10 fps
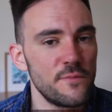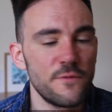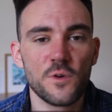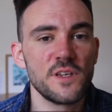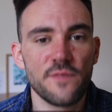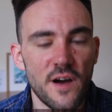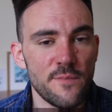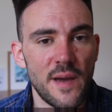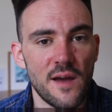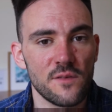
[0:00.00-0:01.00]

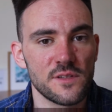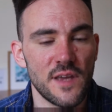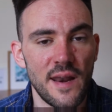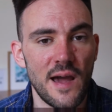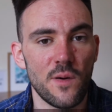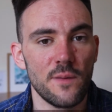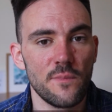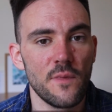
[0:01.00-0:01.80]
£45 an hour.